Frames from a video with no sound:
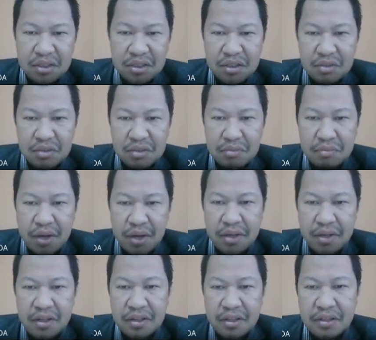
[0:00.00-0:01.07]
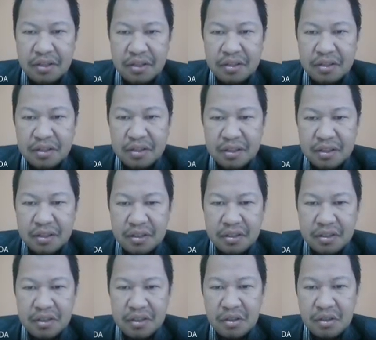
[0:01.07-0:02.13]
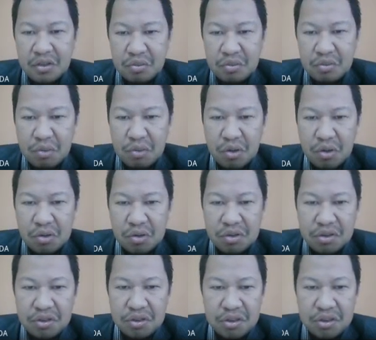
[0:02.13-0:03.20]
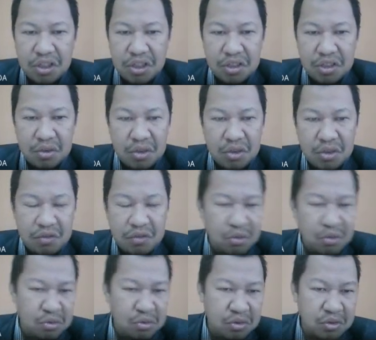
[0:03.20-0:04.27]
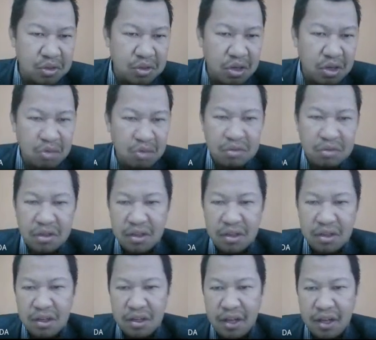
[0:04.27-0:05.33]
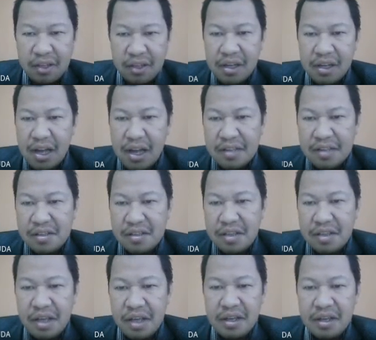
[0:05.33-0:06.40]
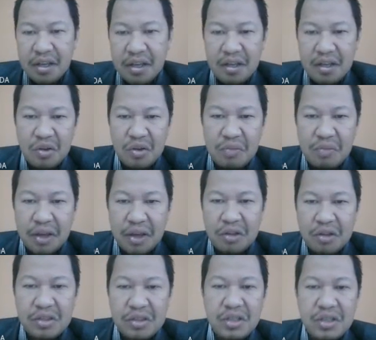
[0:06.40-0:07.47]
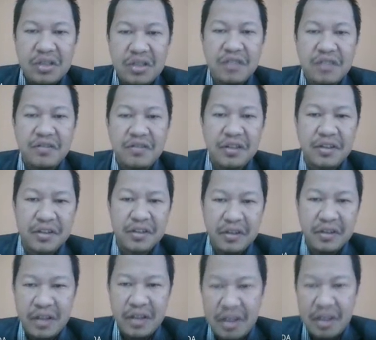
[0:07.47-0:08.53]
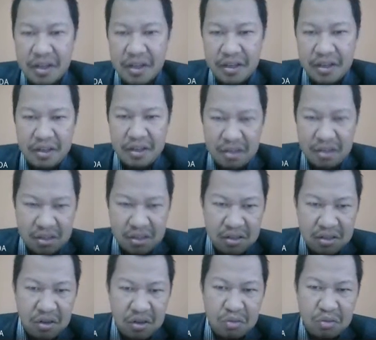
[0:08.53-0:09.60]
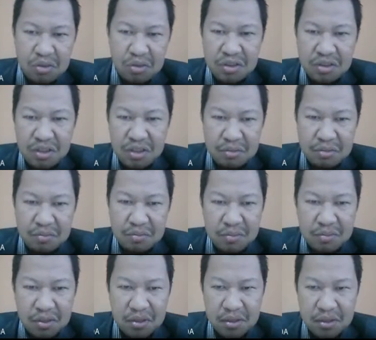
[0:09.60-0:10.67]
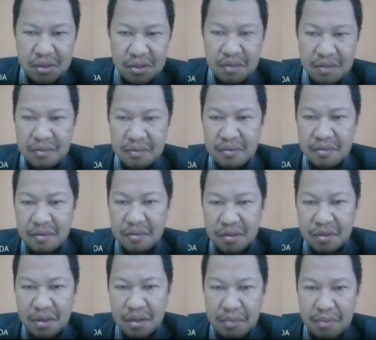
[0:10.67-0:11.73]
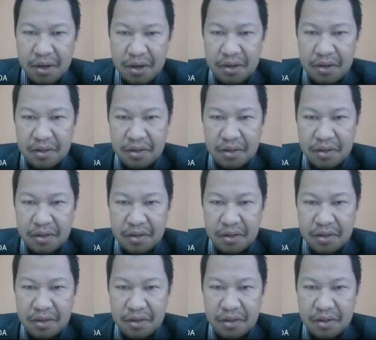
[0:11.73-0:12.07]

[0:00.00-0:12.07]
a minor or small change. If you look at glance, then you might not see the difference. Okay, almost the same. Okay, but